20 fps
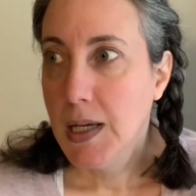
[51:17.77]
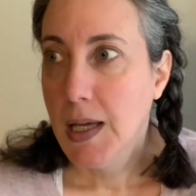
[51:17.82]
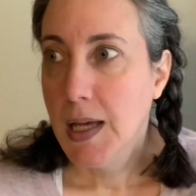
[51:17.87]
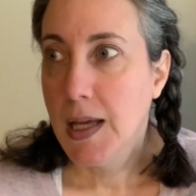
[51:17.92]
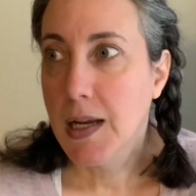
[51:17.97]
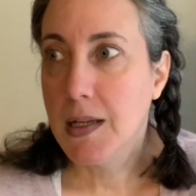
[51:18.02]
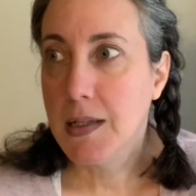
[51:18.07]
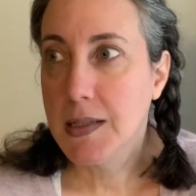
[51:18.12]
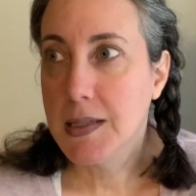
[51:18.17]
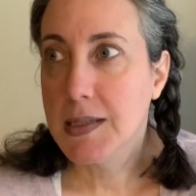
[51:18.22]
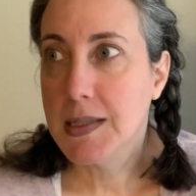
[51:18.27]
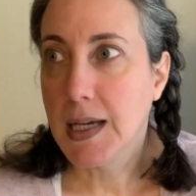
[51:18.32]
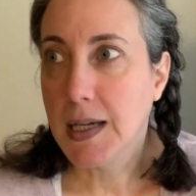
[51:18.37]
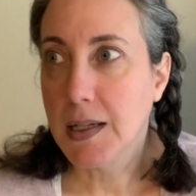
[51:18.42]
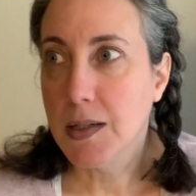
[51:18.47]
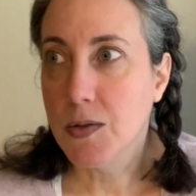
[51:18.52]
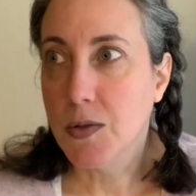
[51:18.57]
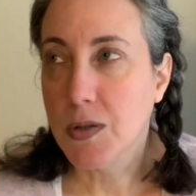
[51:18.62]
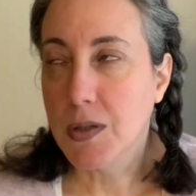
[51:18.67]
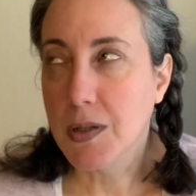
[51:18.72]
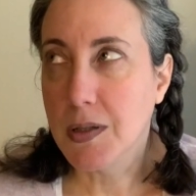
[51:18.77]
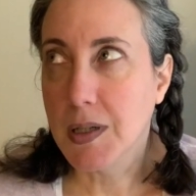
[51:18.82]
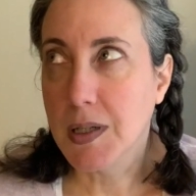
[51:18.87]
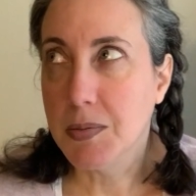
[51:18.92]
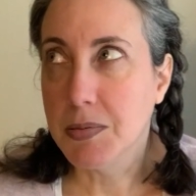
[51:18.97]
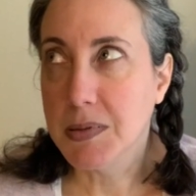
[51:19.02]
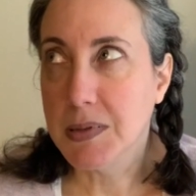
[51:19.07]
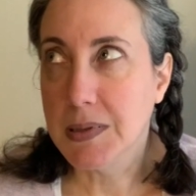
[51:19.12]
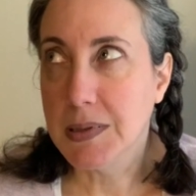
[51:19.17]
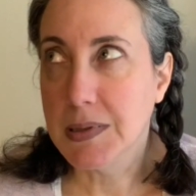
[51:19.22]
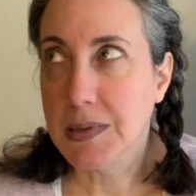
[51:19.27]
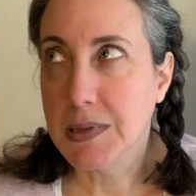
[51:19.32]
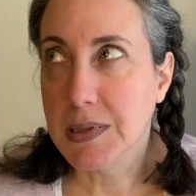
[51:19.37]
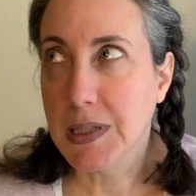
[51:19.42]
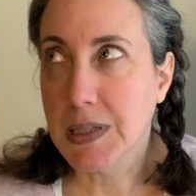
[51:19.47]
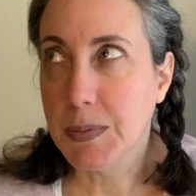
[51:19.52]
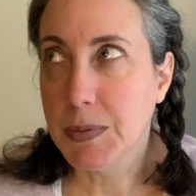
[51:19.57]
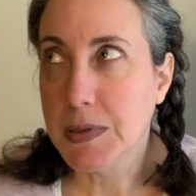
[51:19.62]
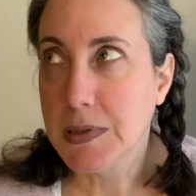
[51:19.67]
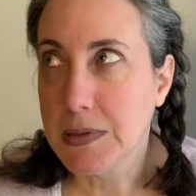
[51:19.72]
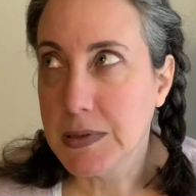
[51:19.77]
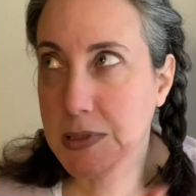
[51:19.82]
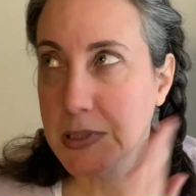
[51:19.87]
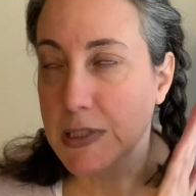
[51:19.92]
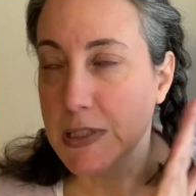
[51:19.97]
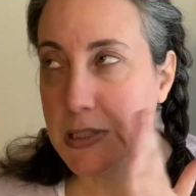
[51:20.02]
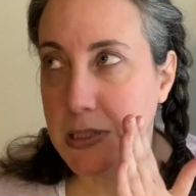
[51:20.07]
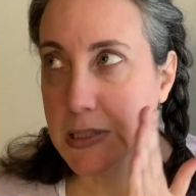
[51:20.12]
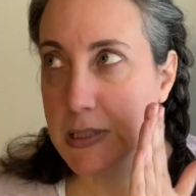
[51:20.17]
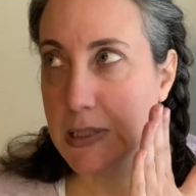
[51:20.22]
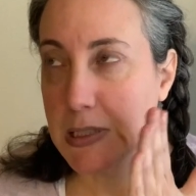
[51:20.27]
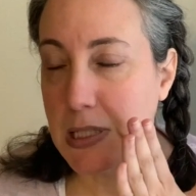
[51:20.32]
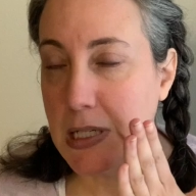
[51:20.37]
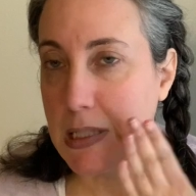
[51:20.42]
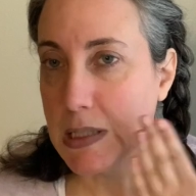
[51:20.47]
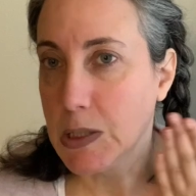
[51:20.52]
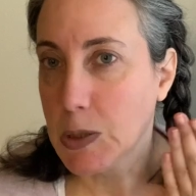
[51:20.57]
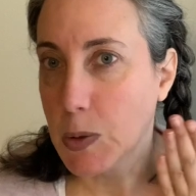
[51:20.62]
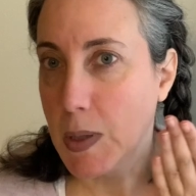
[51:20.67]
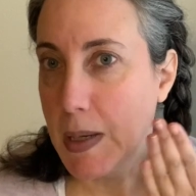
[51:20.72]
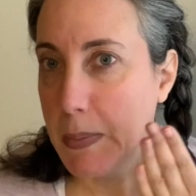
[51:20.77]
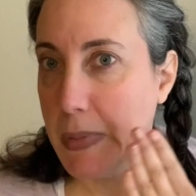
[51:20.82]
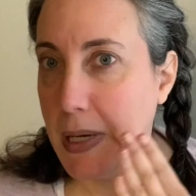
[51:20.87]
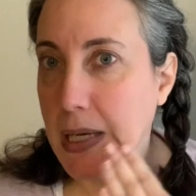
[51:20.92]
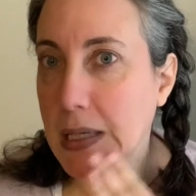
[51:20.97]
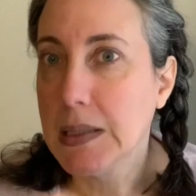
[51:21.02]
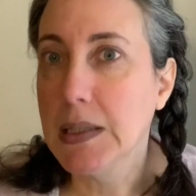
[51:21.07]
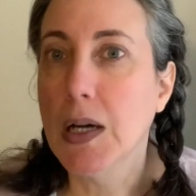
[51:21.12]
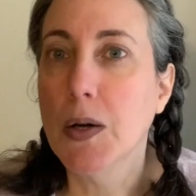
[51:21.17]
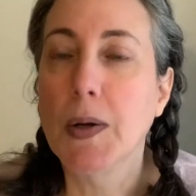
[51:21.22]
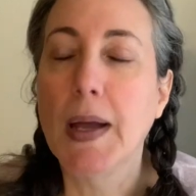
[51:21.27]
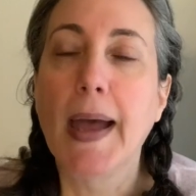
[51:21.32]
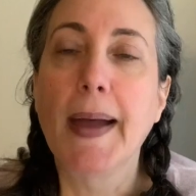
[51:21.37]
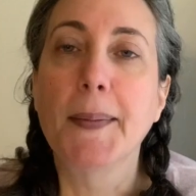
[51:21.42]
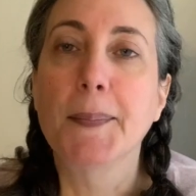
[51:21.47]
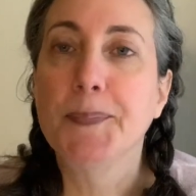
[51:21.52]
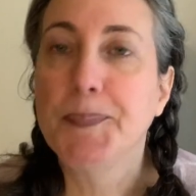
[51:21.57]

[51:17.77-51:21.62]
And on the second order I purchased another grab bag. Okay,